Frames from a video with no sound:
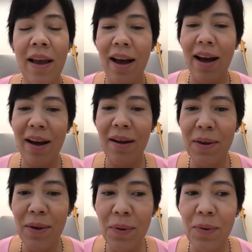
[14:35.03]
Uh,
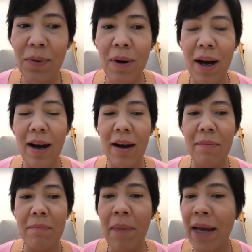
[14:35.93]
you uh,
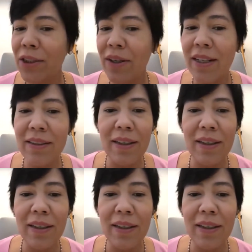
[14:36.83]
mentioned it